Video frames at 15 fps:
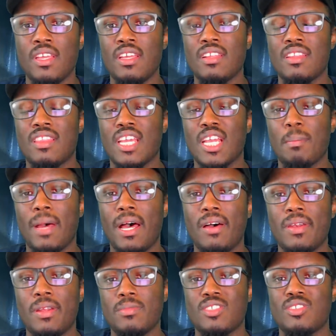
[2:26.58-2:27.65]
thing about
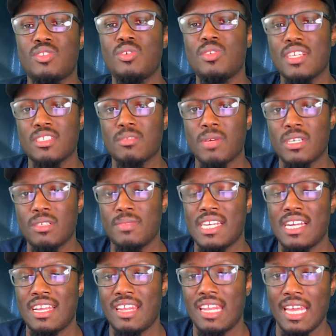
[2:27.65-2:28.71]
him, there's two things about him that
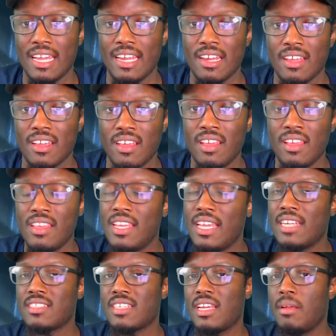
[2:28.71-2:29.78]
I like. He
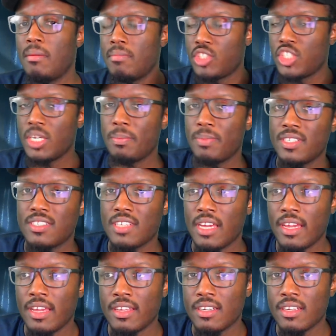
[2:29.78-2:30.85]
has a chip in his
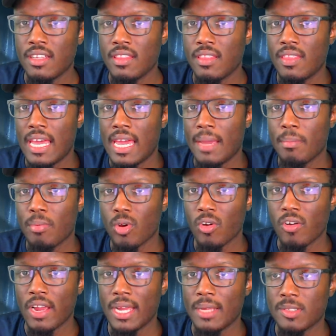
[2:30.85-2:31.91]
head that
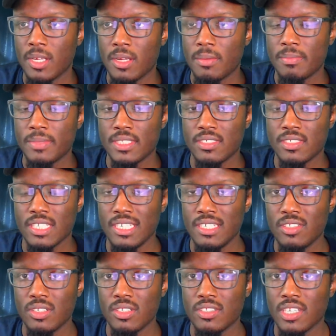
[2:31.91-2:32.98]
programs him, and it's
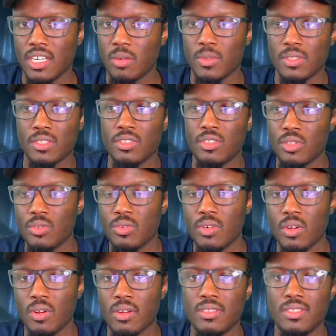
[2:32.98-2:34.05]
easier to tell him what to do,
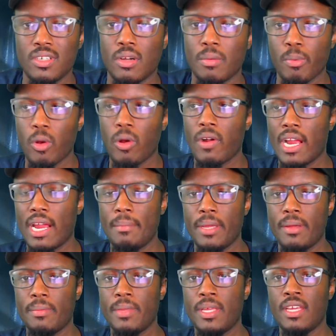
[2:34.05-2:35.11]
or program
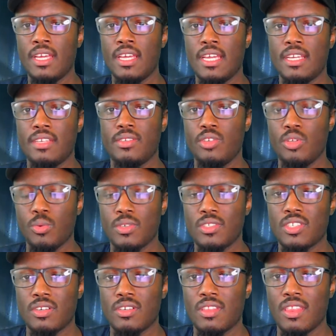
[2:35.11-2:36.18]
him into doing
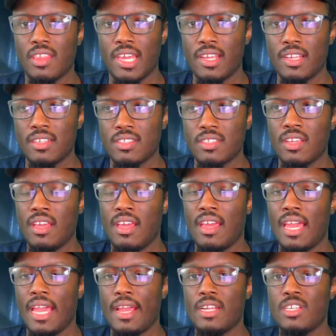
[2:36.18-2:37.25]
certain things.
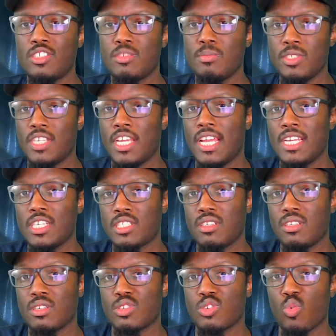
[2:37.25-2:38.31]
And his mutation
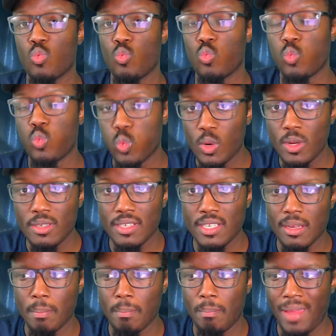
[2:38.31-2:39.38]
looks really
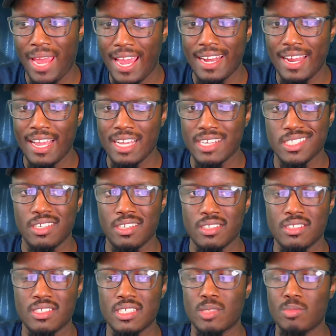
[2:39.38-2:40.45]
badass. He
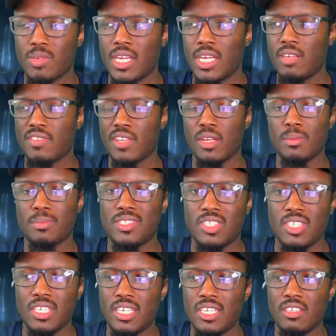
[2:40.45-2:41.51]
looks like some kind of
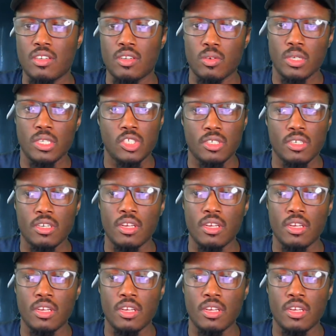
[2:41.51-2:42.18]
obsidian creature,